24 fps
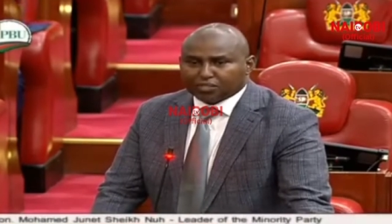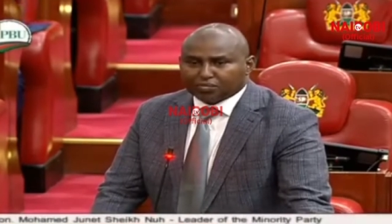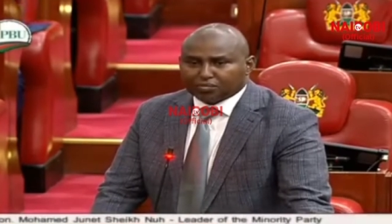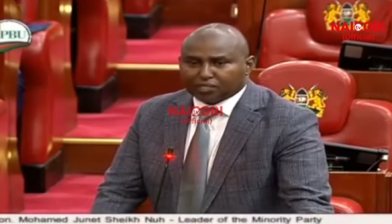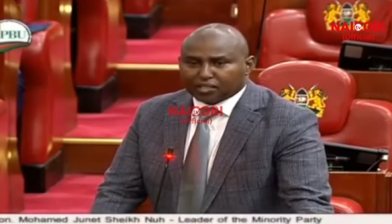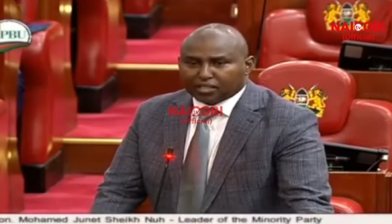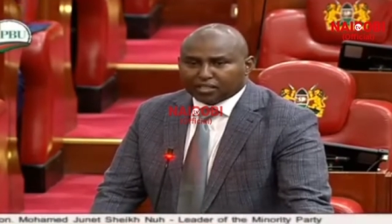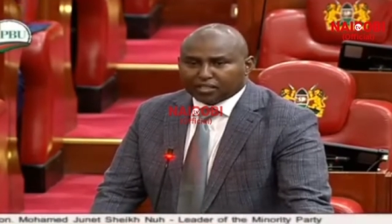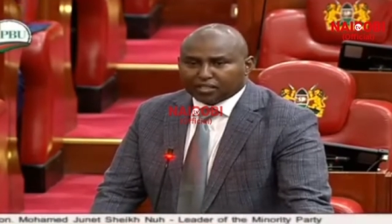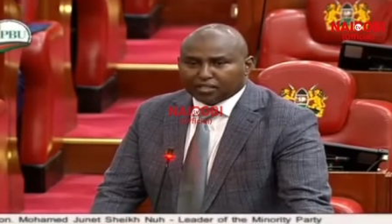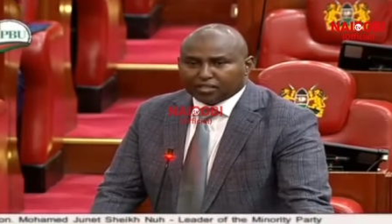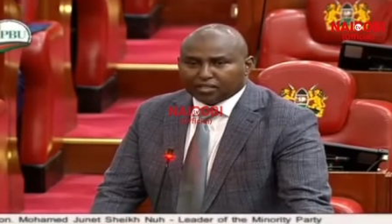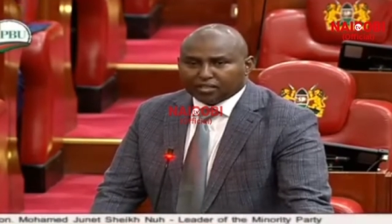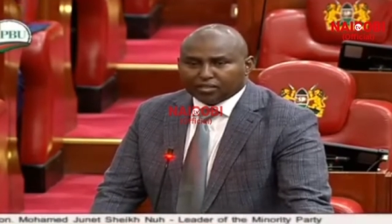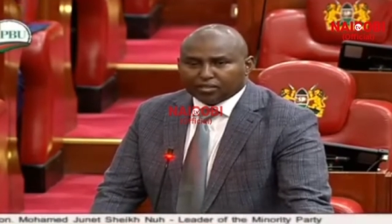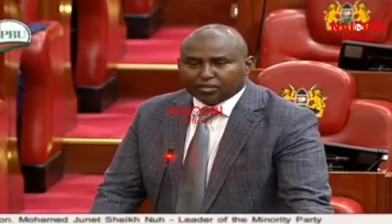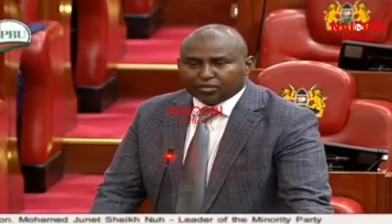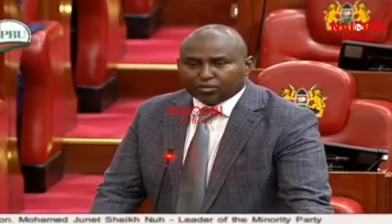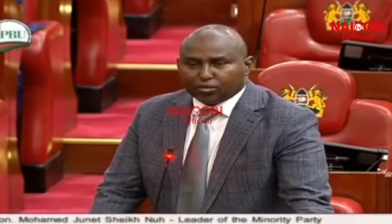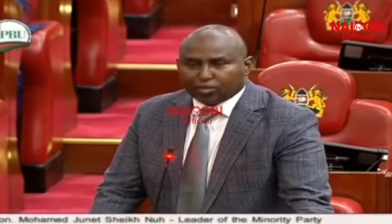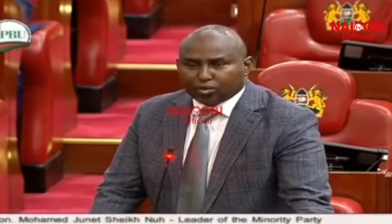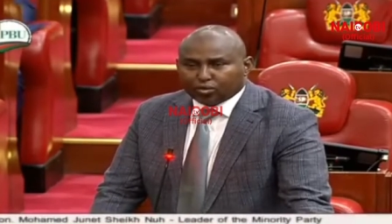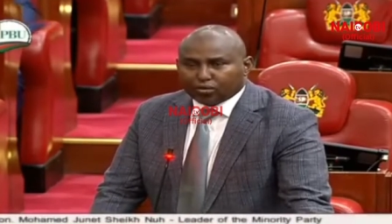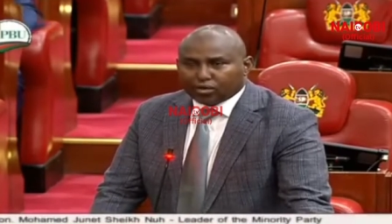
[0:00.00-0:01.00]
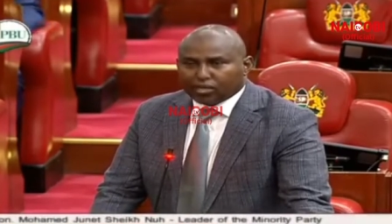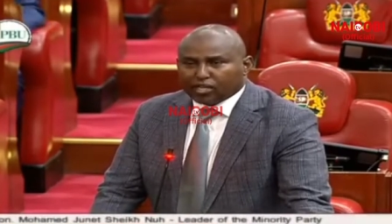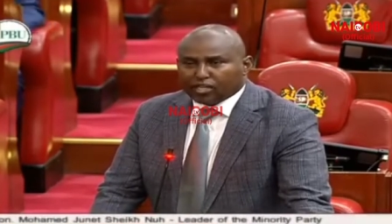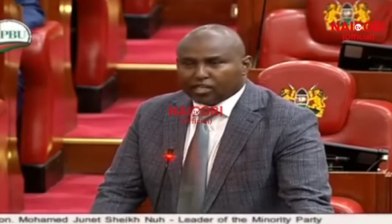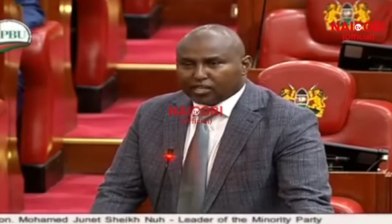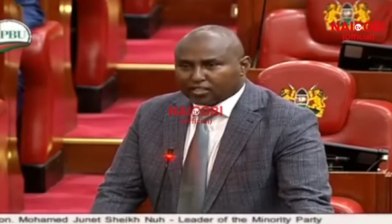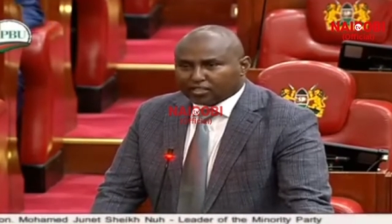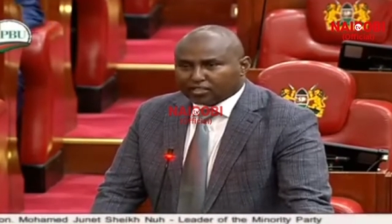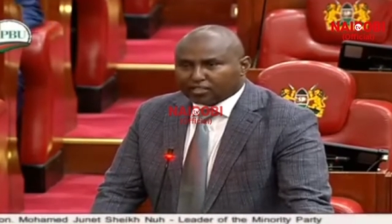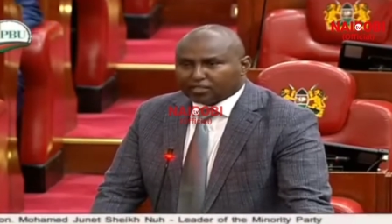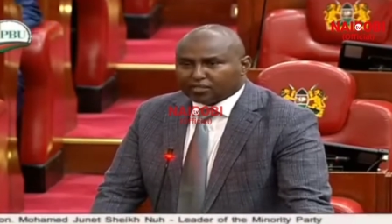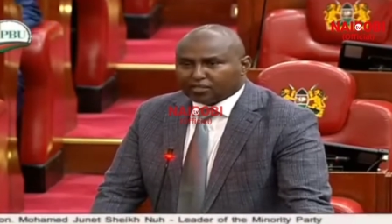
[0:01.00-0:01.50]
Speaker we were
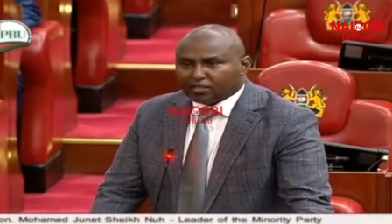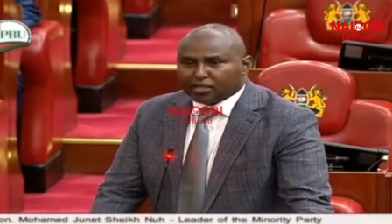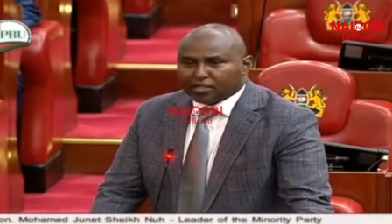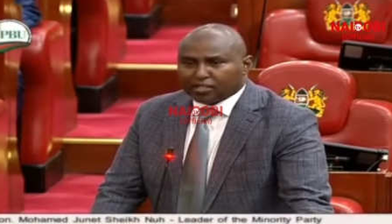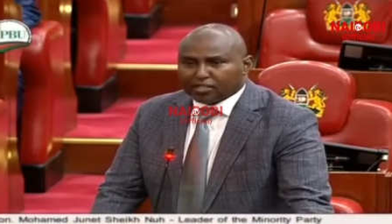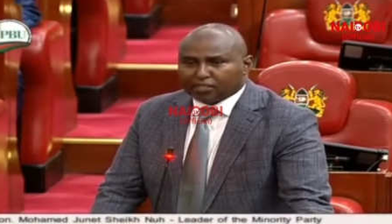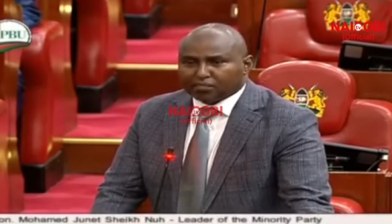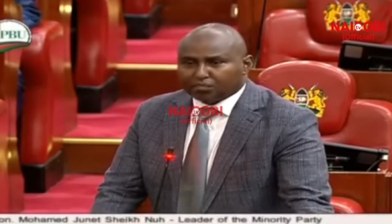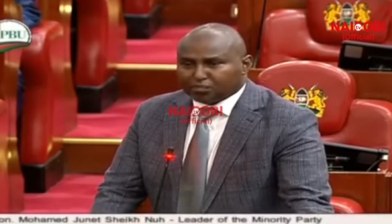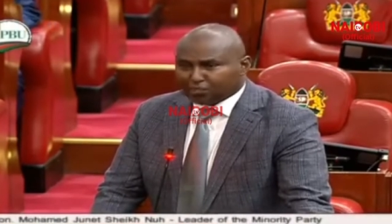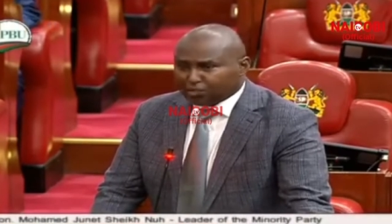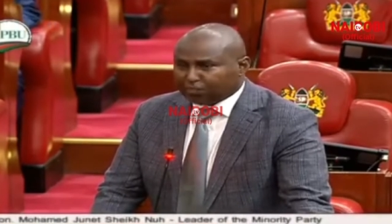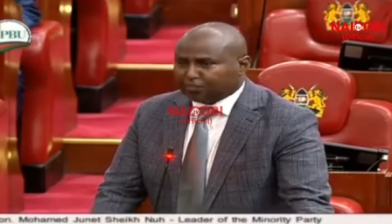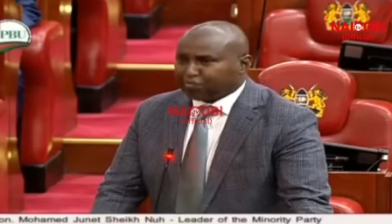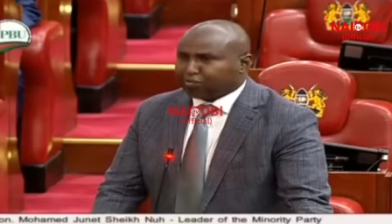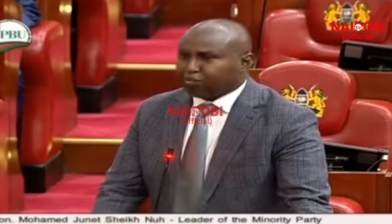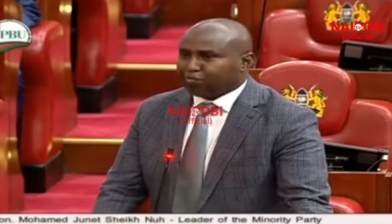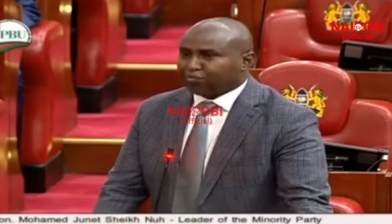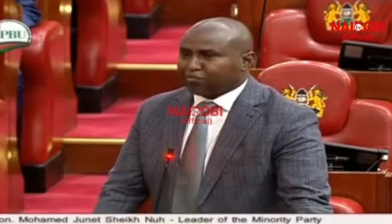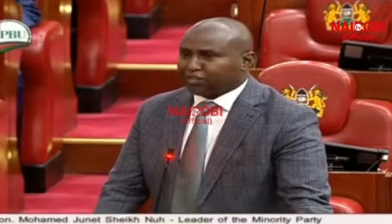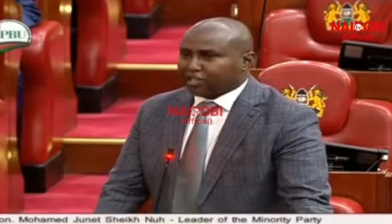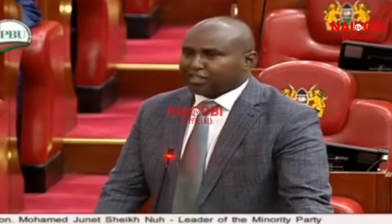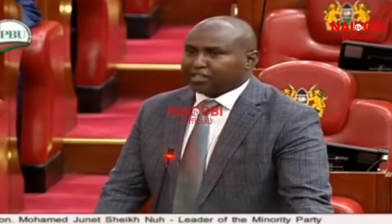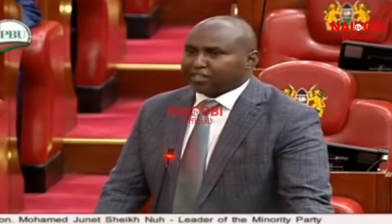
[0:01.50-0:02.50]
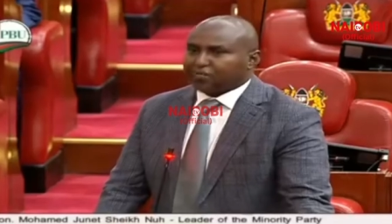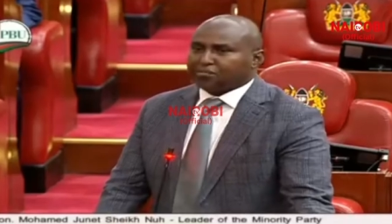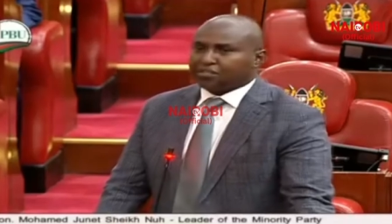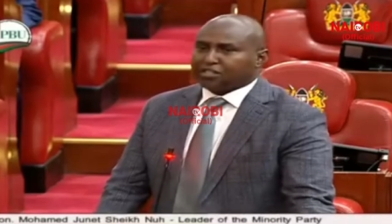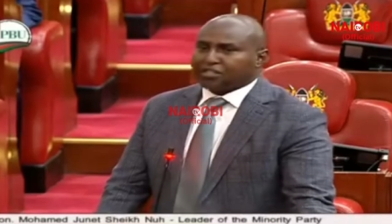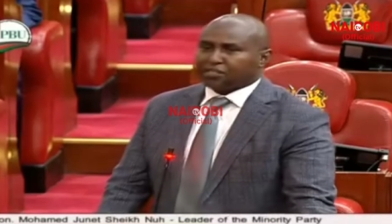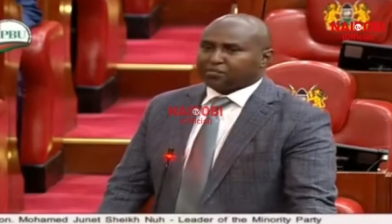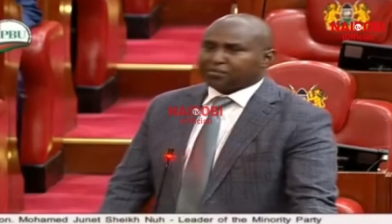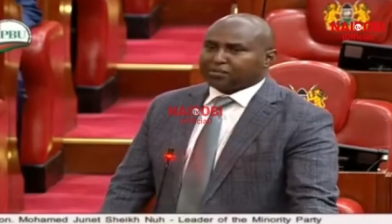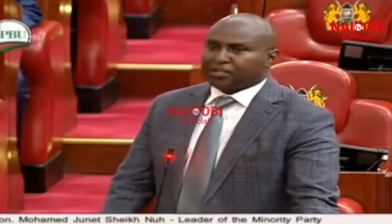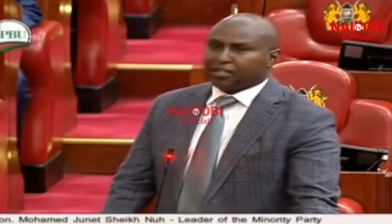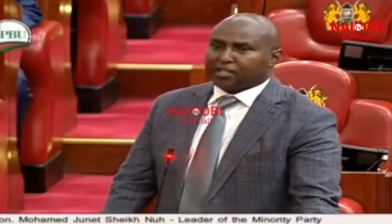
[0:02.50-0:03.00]
elected by the people of Kenya,
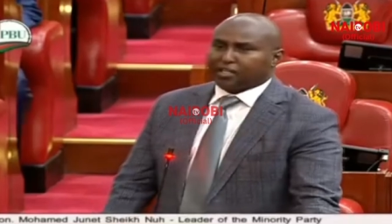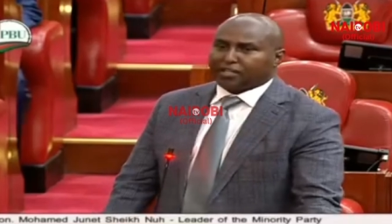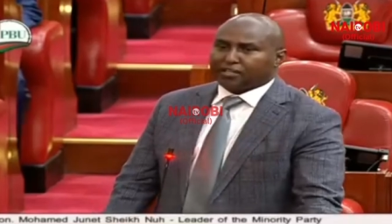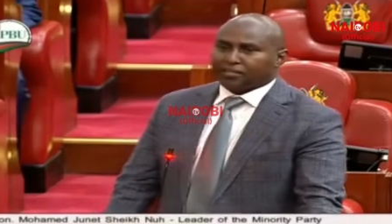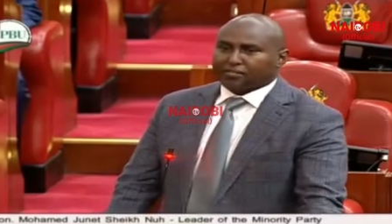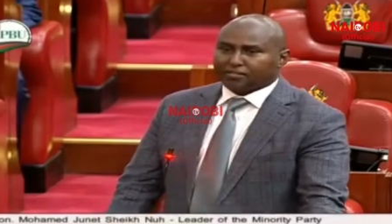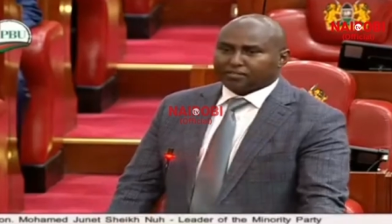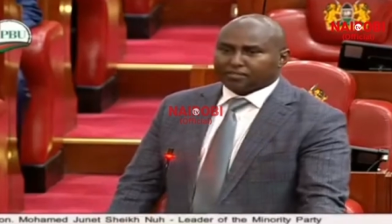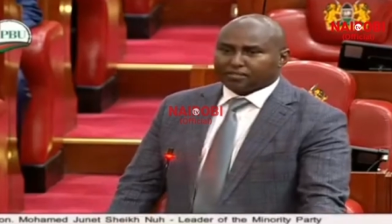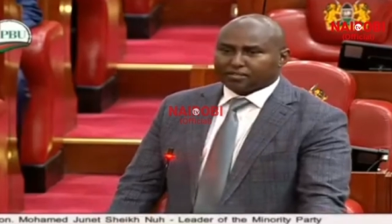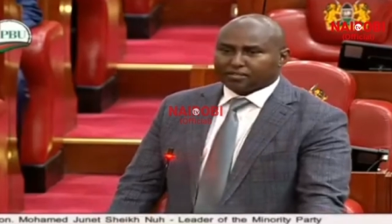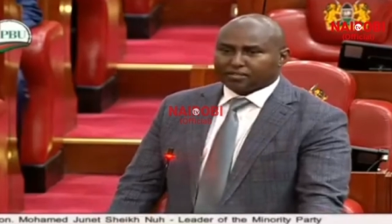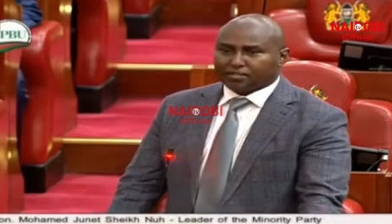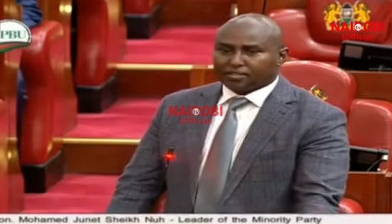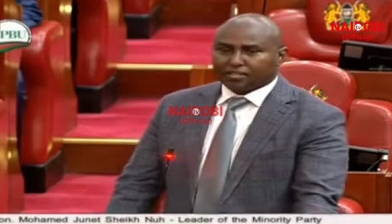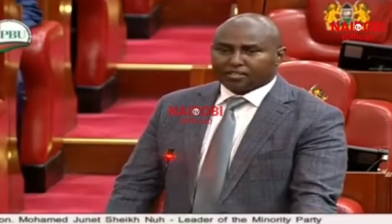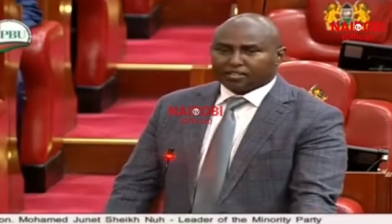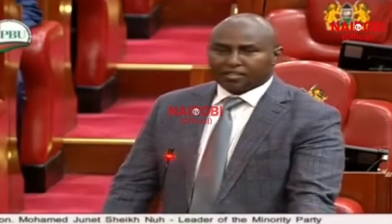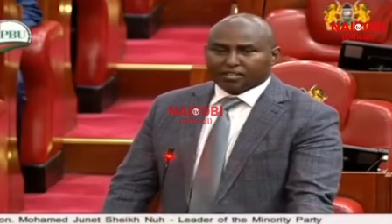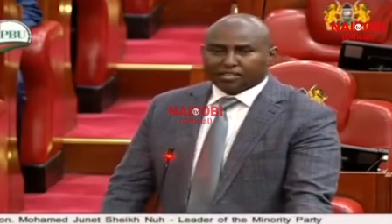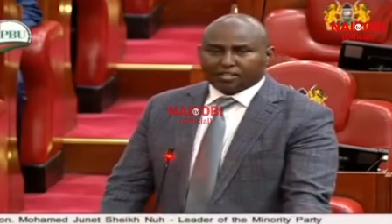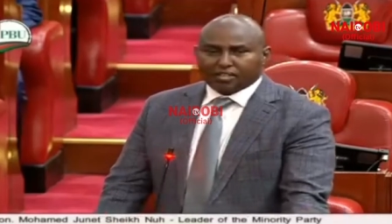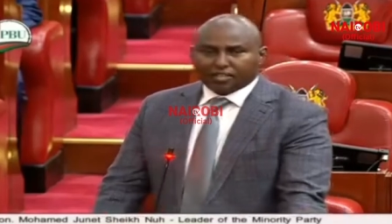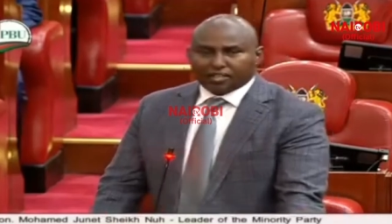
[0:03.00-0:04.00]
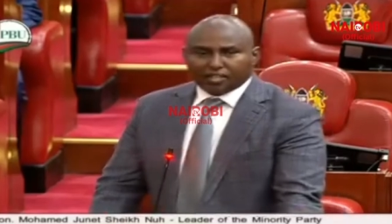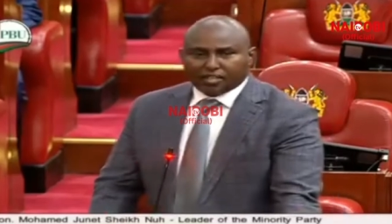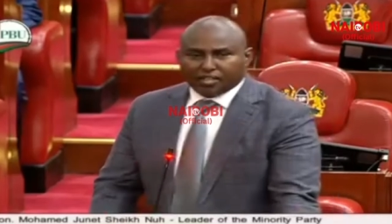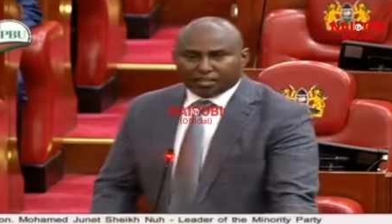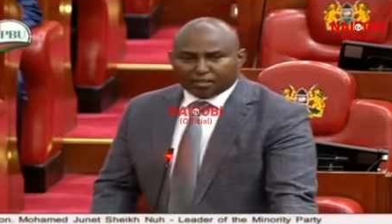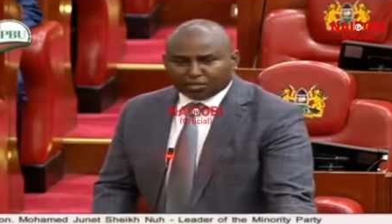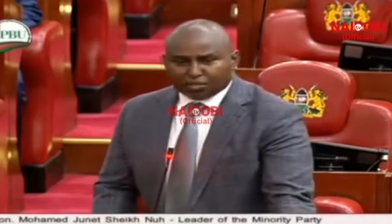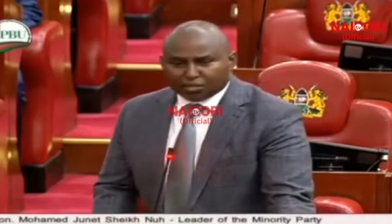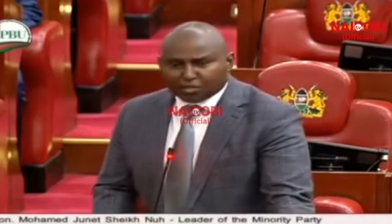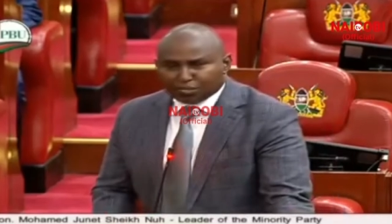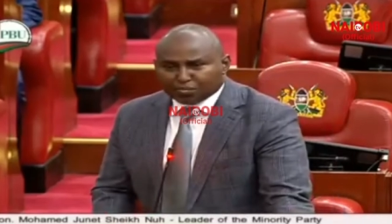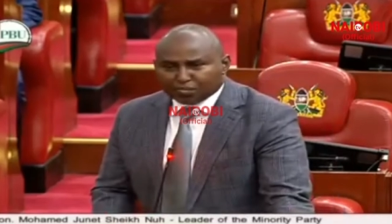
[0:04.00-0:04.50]
Mr. Speaker. Mr.